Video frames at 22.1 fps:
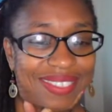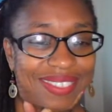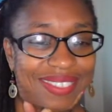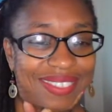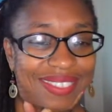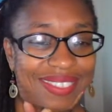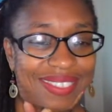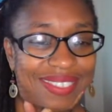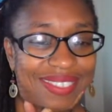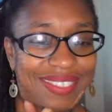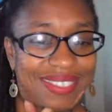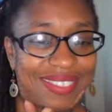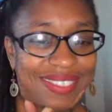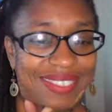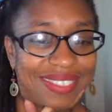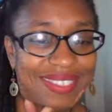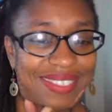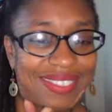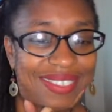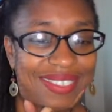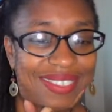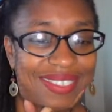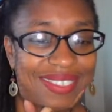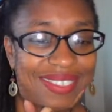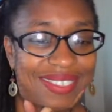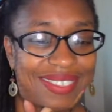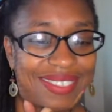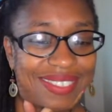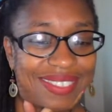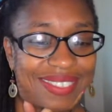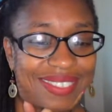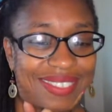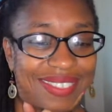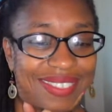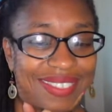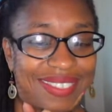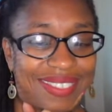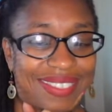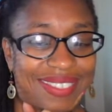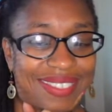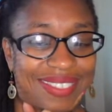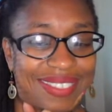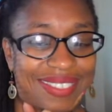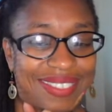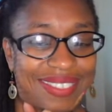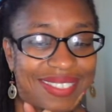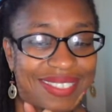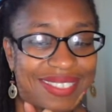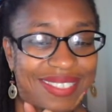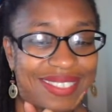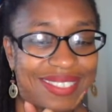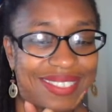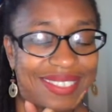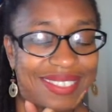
This person isn't speaking.